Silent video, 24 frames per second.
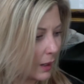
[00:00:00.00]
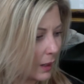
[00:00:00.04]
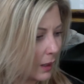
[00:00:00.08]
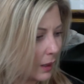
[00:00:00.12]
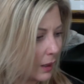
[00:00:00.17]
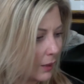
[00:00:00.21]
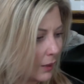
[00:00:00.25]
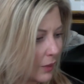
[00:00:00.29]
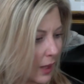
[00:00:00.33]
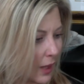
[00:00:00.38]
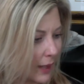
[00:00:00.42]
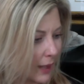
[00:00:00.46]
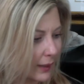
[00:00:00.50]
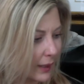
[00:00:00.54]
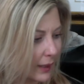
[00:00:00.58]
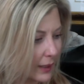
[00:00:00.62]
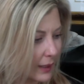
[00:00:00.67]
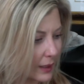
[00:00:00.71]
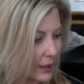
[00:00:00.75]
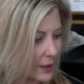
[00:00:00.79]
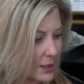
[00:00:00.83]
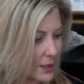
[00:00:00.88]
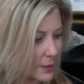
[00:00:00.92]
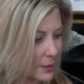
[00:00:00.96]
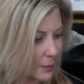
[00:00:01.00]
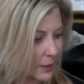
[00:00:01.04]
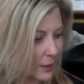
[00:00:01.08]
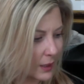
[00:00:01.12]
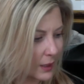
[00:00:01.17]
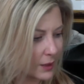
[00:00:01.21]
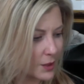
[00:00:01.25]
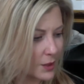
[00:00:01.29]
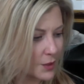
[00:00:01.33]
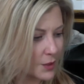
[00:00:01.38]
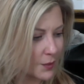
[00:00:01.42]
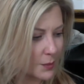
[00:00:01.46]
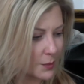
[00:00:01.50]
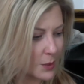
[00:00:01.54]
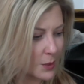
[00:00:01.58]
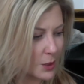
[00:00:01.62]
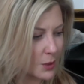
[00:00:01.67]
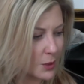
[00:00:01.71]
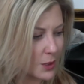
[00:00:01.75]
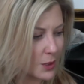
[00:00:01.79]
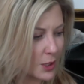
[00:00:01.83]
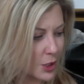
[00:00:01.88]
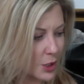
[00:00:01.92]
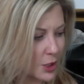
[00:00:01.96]
Then I got some things from
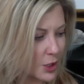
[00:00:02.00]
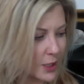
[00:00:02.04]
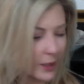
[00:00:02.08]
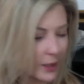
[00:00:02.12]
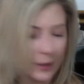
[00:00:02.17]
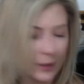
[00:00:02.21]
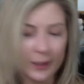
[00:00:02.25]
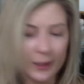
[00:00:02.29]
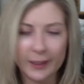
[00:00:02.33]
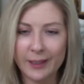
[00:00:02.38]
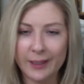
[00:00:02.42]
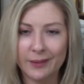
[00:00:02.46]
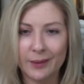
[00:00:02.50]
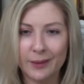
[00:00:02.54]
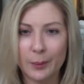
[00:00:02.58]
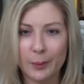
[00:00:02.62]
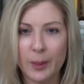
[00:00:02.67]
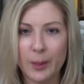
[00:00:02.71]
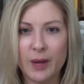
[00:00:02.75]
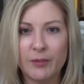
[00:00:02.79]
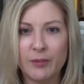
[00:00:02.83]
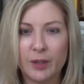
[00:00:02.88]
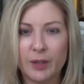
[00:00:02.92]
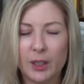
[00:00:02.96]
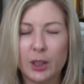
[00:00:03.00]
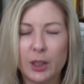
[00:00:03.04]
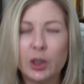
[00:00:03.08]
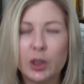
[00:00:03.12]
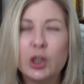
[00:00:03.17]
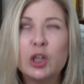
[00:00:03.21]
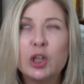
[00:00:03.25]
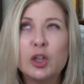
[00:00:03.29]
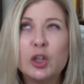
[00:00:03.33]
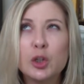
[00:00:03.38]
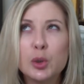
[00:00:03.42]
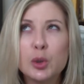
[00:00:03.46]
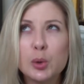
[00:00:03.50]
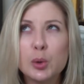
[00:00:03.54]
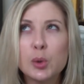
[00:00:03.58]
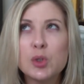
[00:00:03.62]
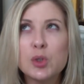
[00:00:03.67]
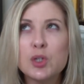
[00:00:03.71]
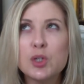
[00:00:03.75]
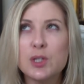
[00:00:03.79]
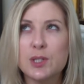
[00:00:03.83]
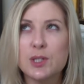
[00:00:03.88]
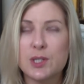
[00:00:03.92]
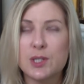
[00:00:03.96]
Suzy Shier. Again, they were having a
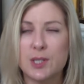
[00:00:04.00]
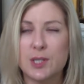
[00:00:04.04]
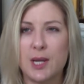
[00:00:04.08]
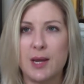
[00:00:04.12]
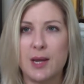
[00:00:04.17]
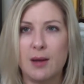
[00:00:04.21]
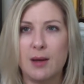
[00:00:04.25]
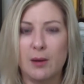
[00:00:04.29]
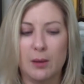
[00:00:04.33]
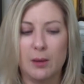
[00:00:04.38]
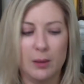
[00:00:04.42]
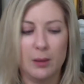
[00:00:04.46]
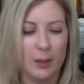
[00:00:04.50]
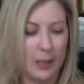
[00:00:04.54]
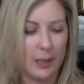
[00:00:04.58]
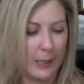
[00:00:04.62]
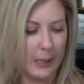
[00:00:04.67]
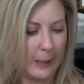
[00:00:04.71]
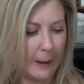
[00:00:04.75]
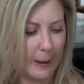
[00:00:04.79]
huge sale.